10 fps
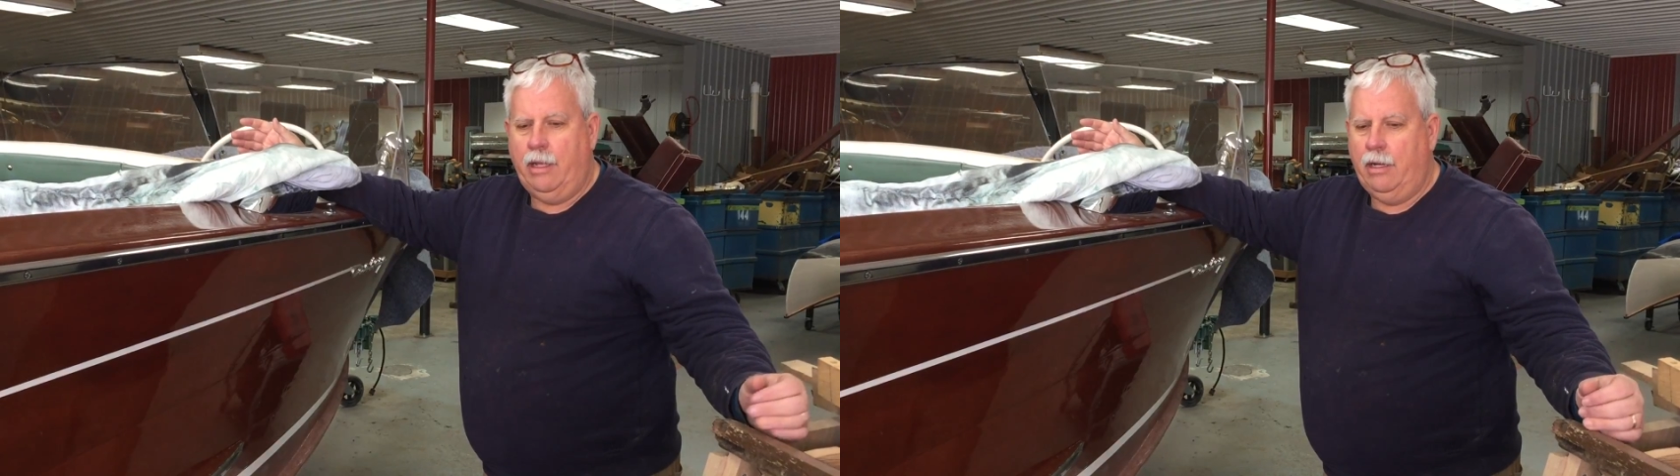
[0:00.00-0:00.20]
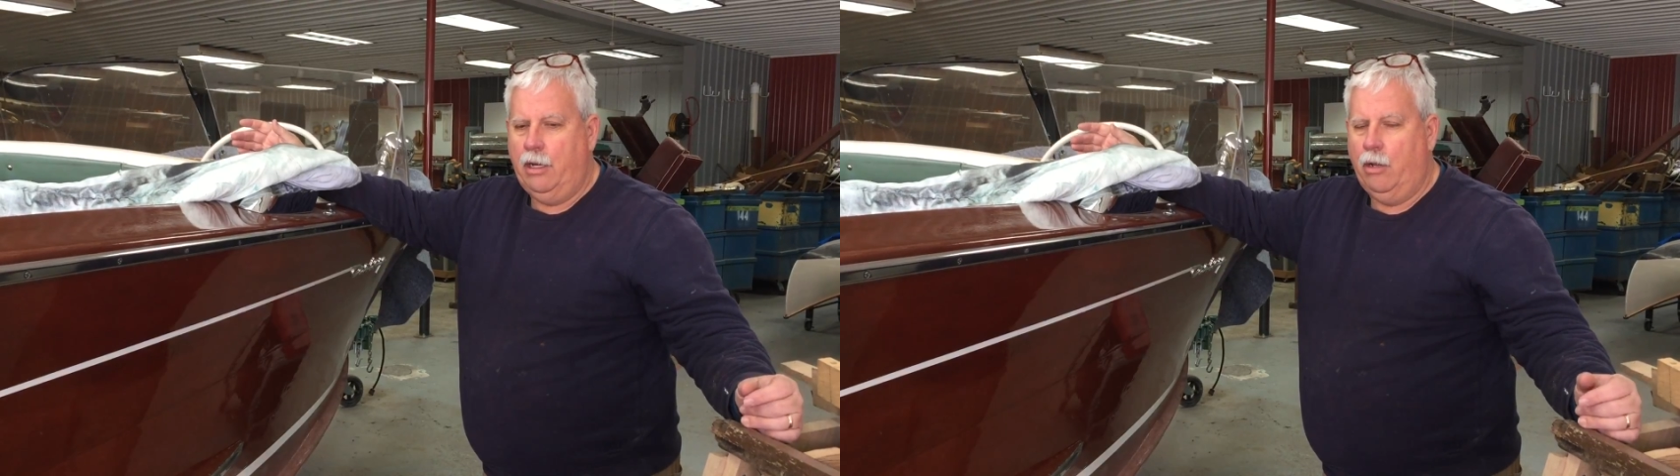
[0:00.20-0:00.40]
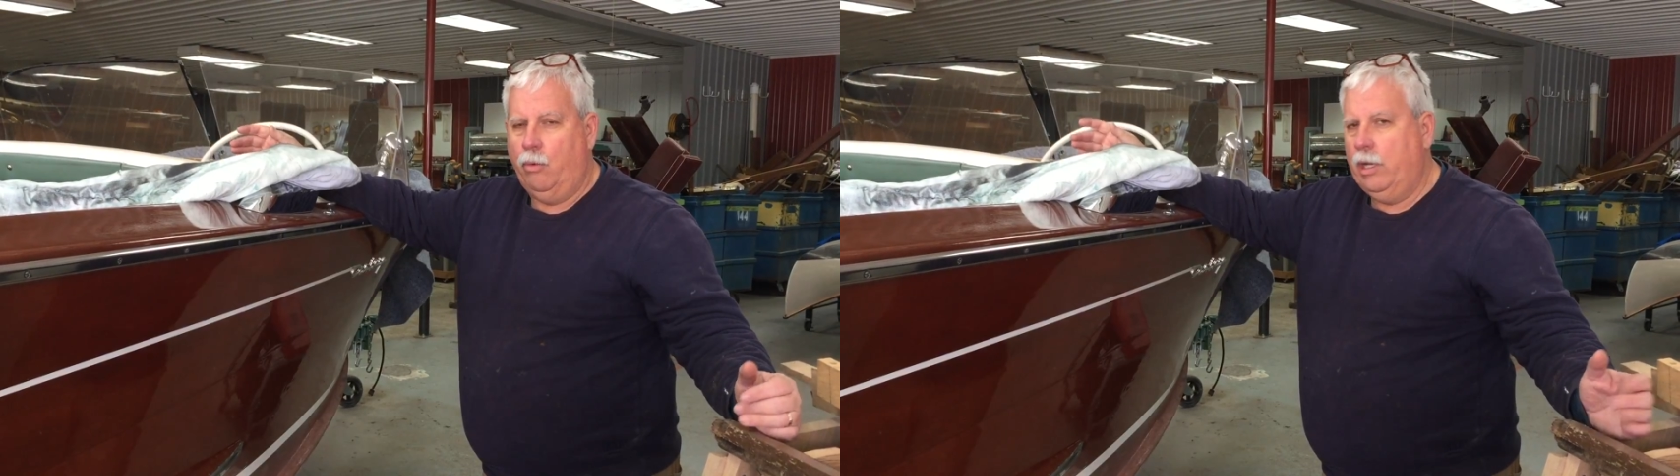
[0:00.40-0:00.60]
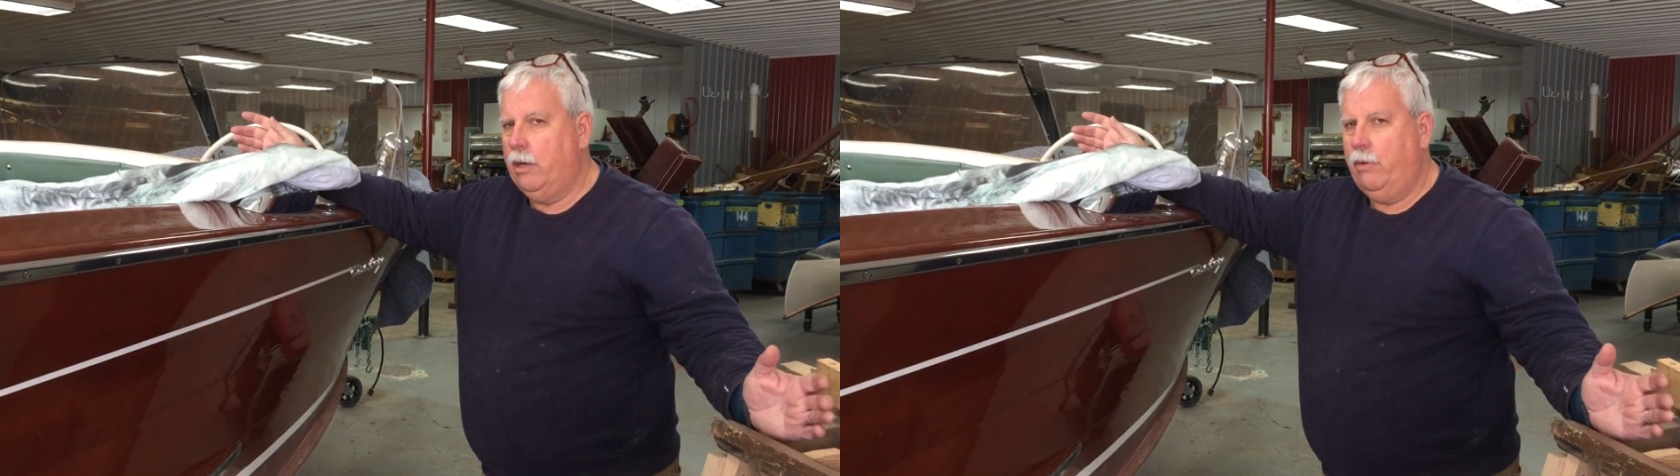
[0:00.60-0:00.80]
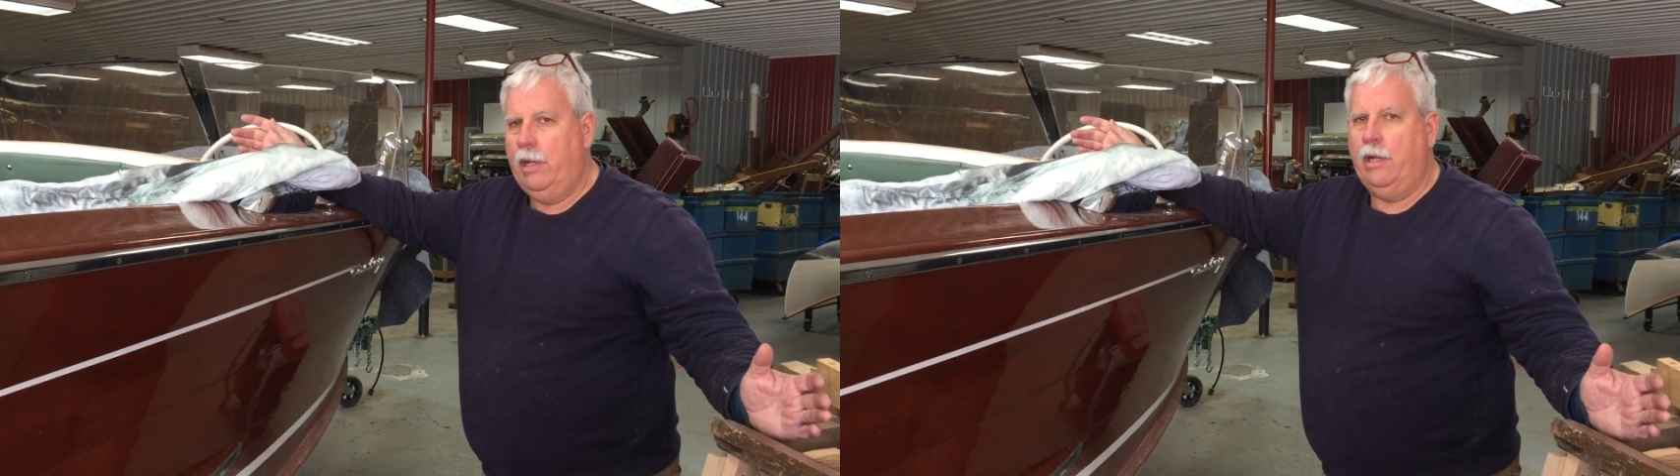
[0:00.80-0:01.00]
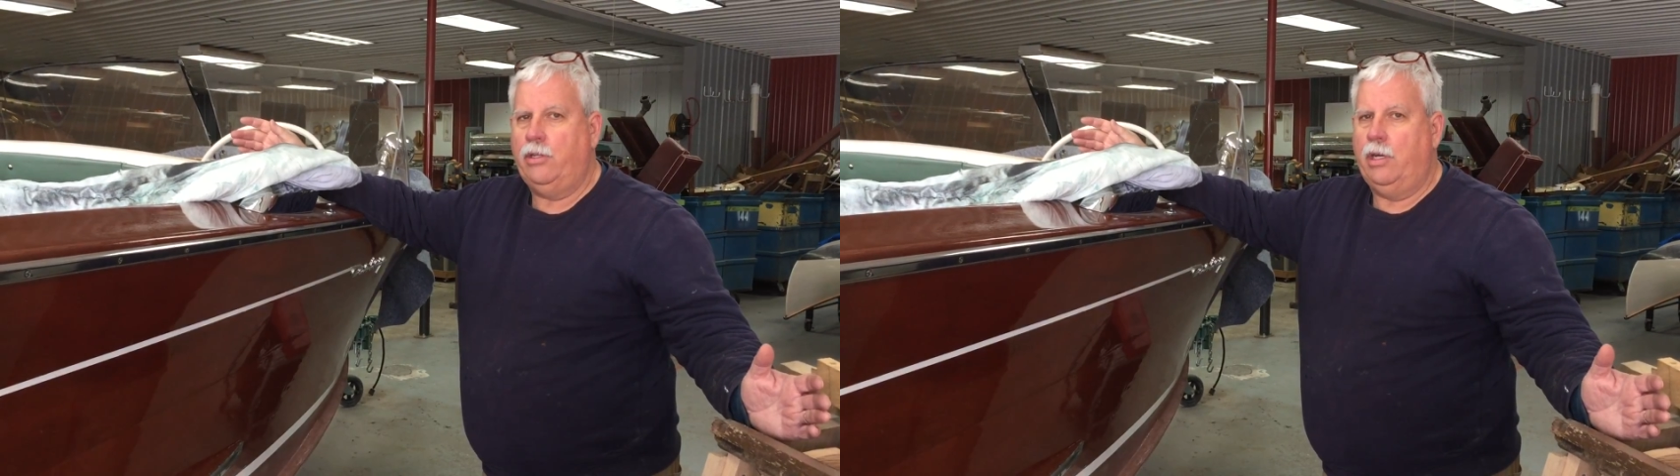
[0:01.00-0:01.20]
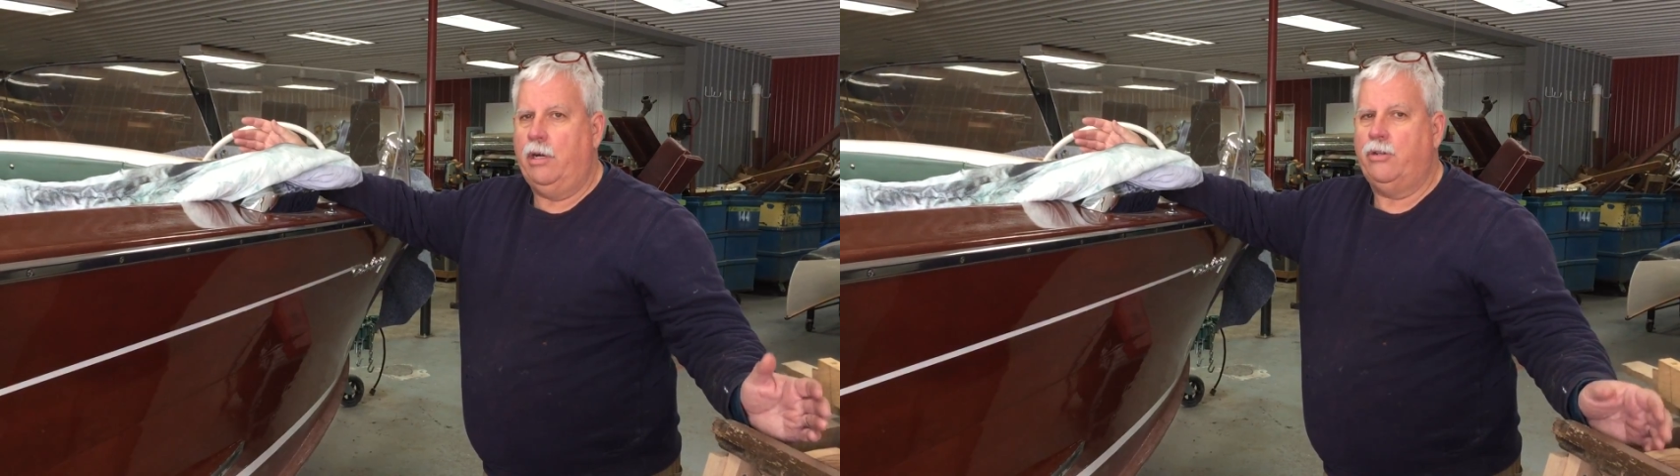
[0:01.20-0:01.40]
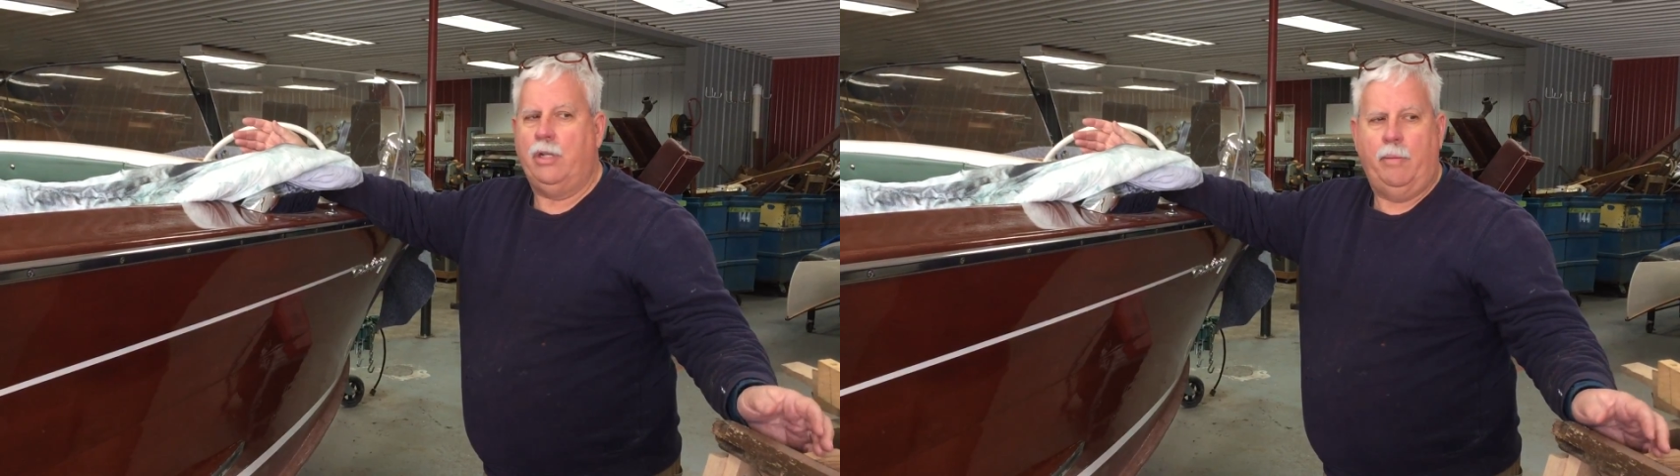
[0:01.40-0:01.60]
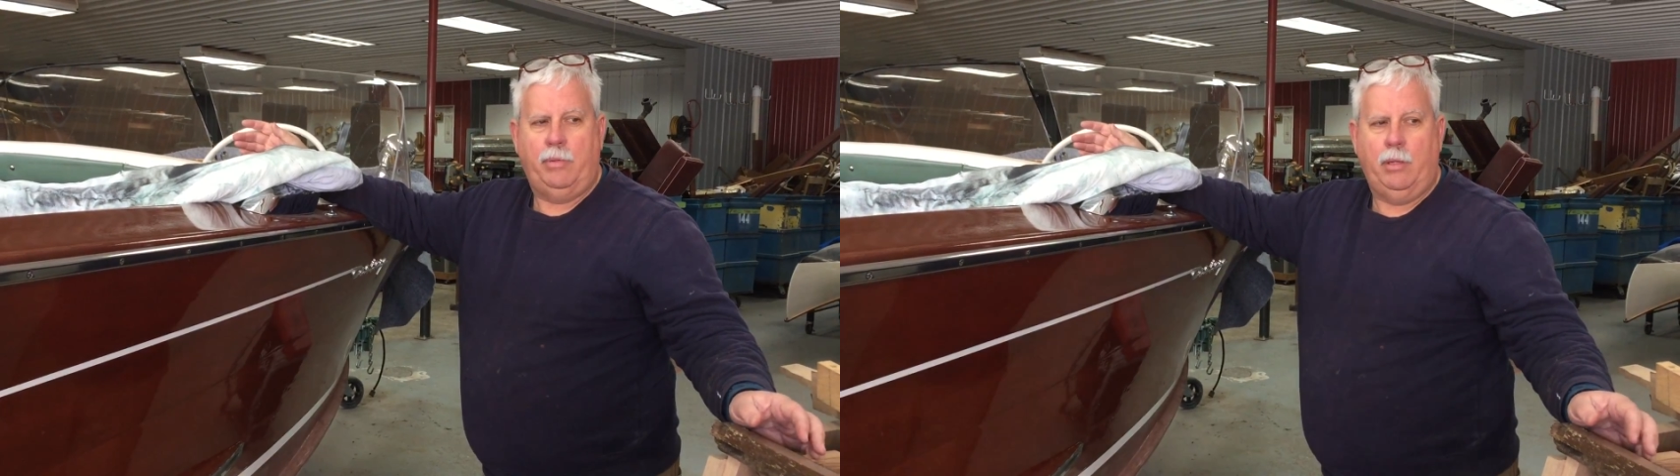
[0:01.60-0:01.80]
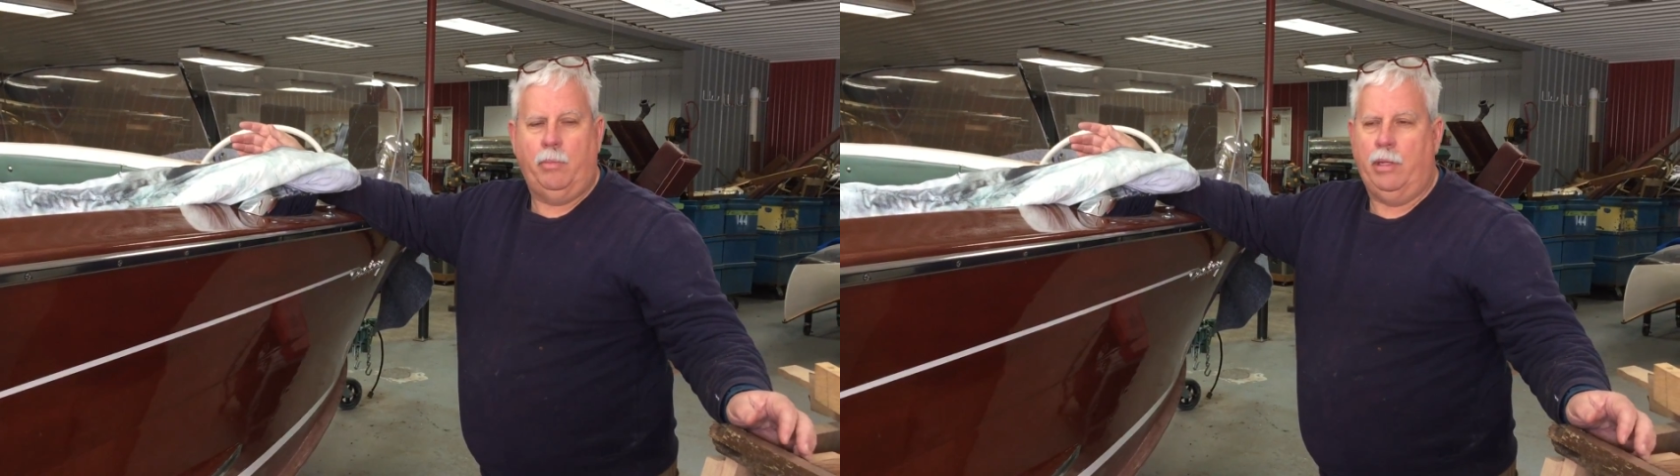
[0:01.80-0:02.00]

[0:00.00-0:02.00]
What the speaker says: then you know we can re-engineer something,